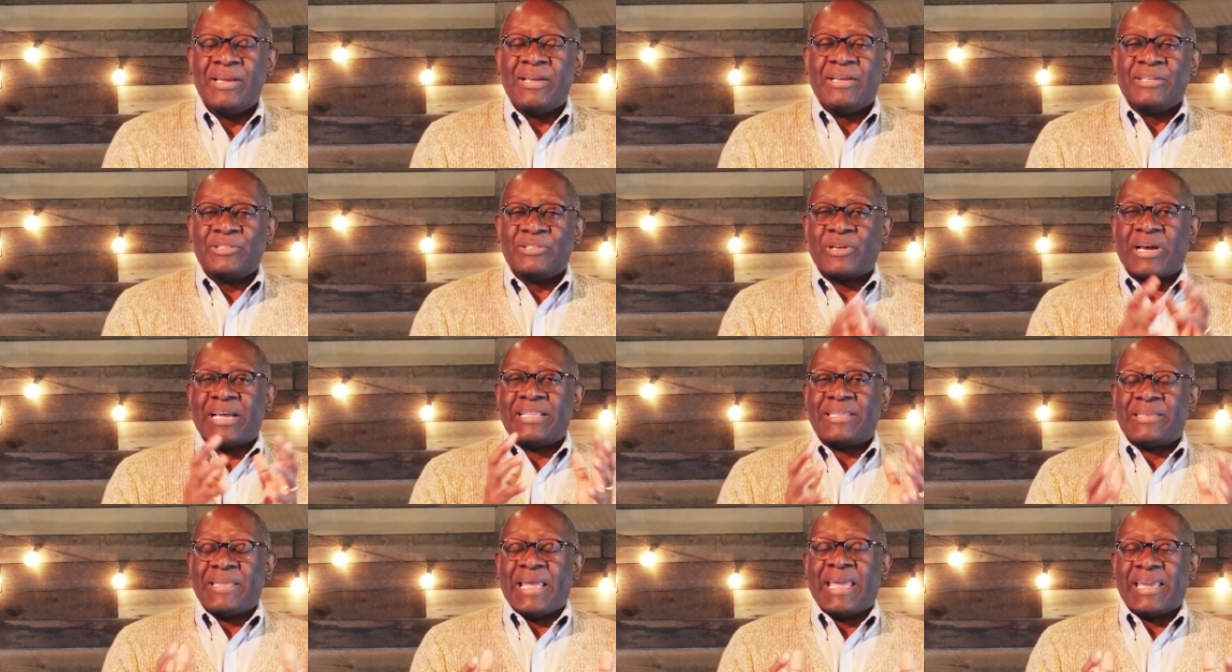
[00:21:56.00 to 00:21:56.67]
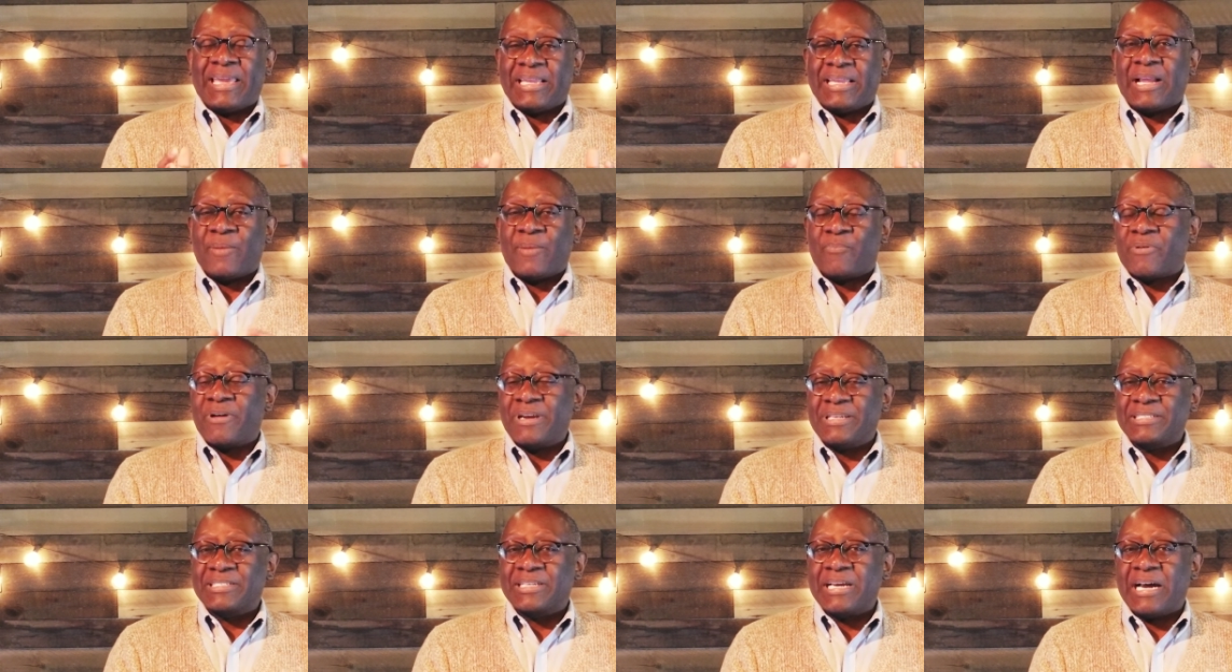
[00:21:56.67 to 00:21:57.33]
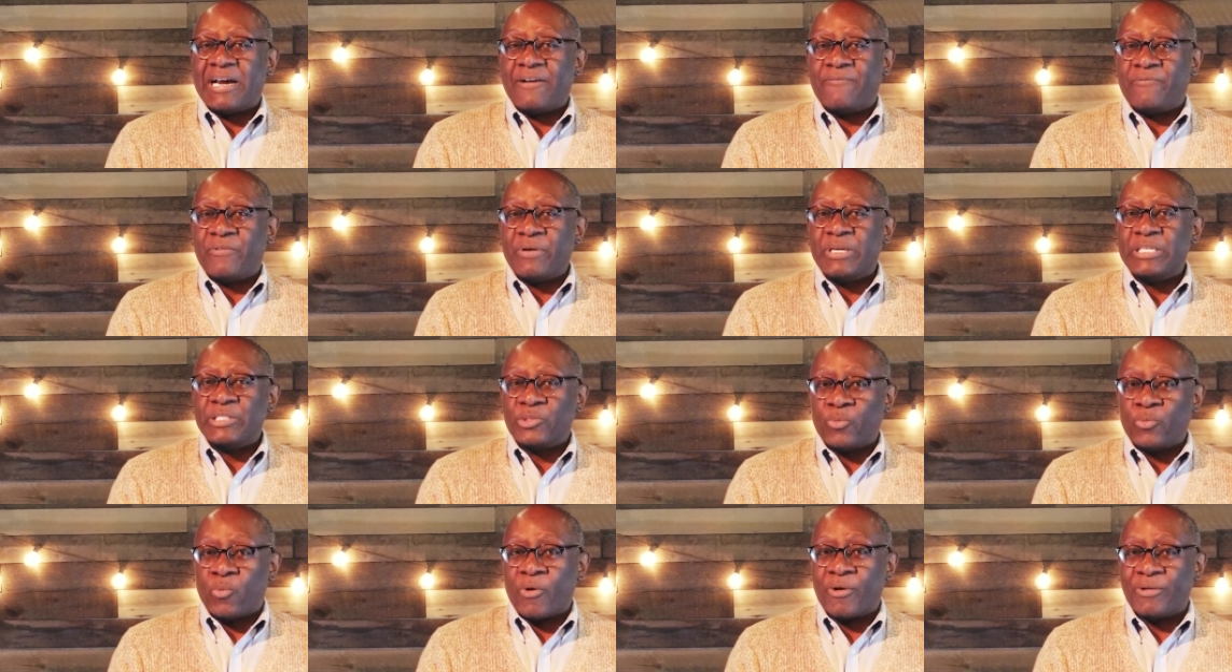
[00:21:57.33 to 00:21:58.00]
So I thank and I praise God for
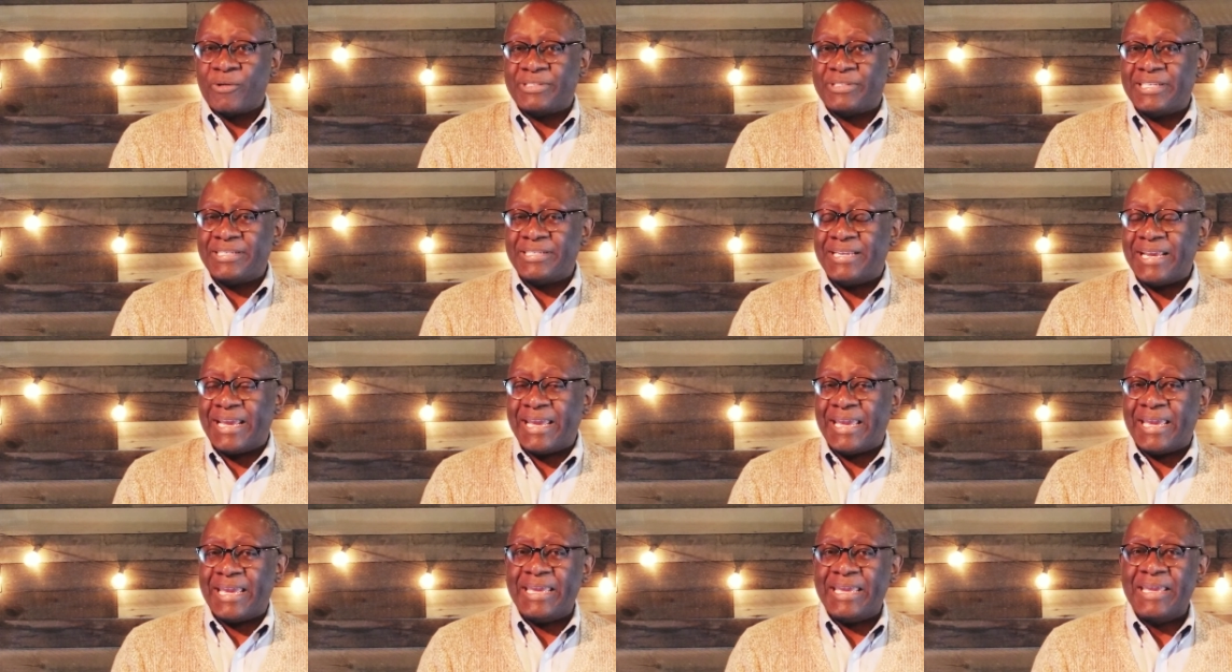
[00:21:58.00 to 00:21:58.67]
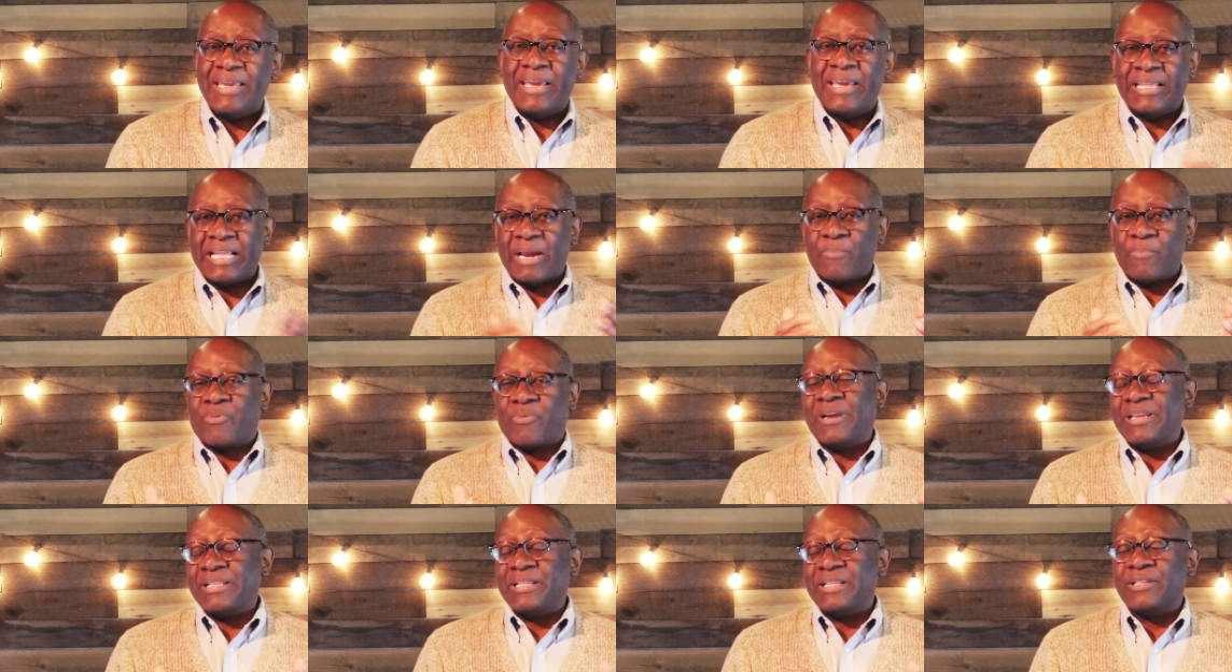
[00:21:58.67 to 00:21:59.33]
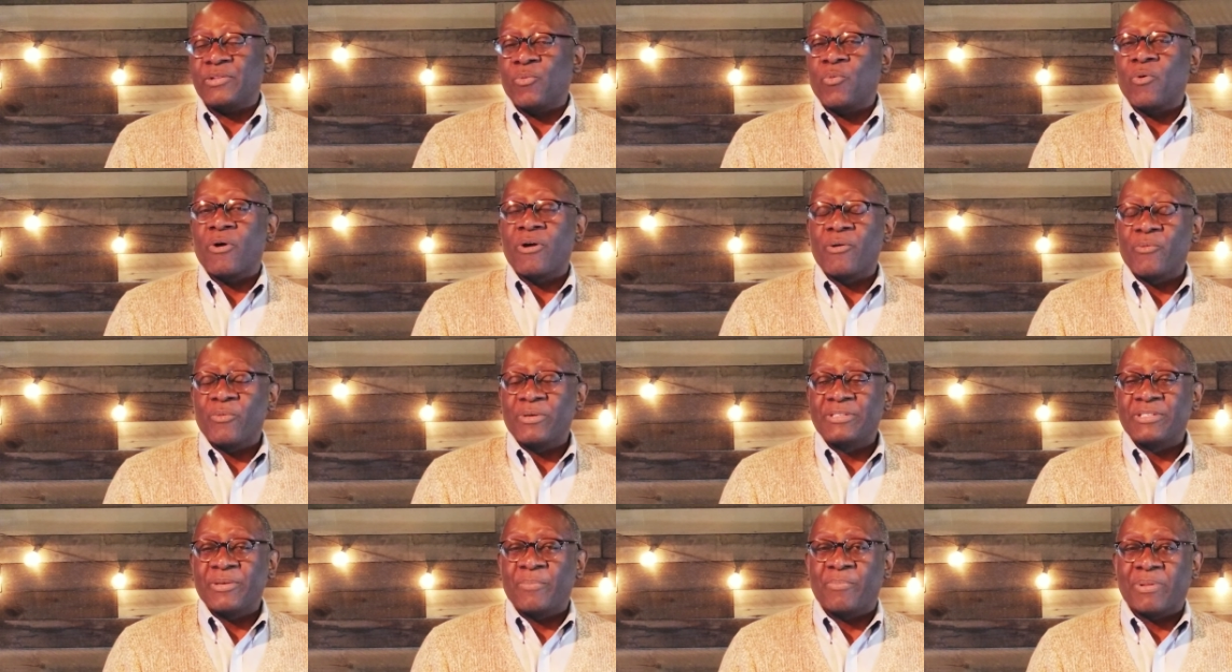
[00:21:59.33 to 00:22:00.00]
his word today, and I pray that the word
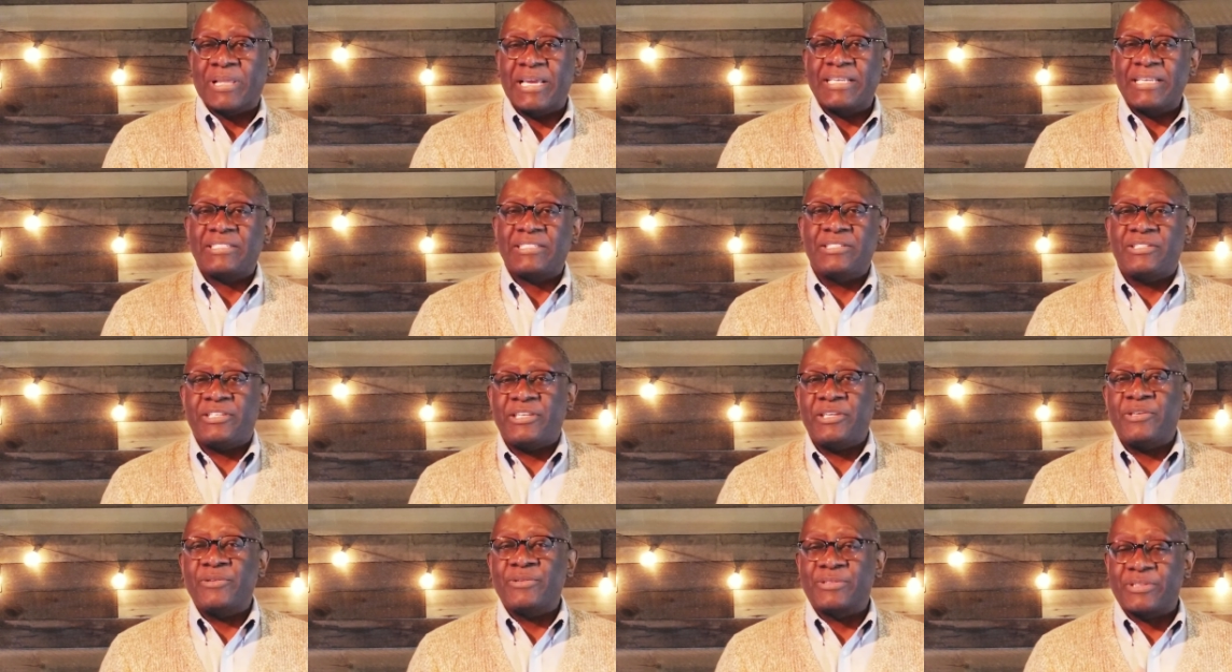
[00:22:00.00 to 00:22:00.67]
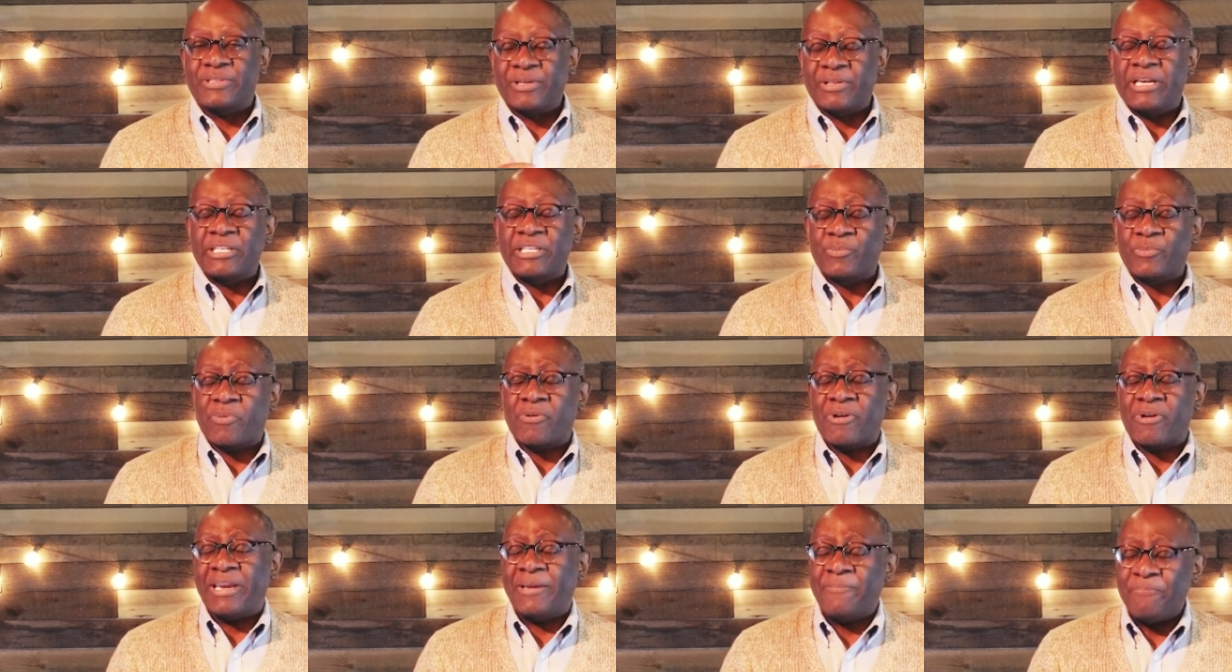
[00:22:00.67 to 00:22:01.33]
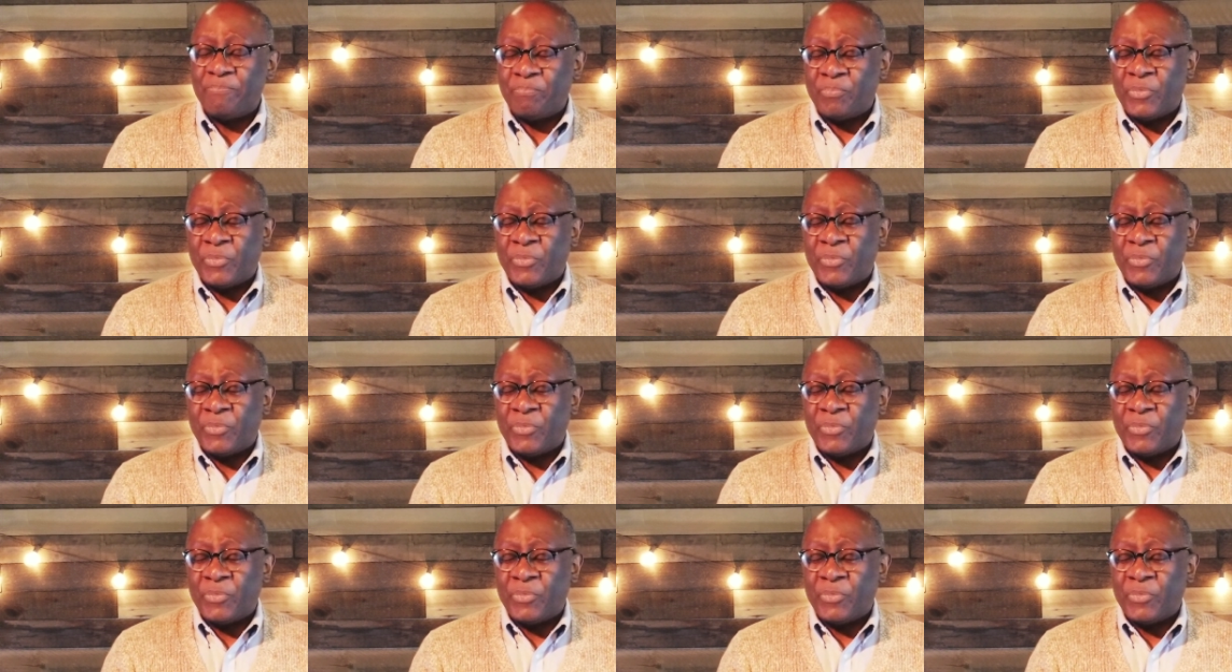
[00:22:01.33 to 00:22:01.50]
was a blessing to you. So let's pray.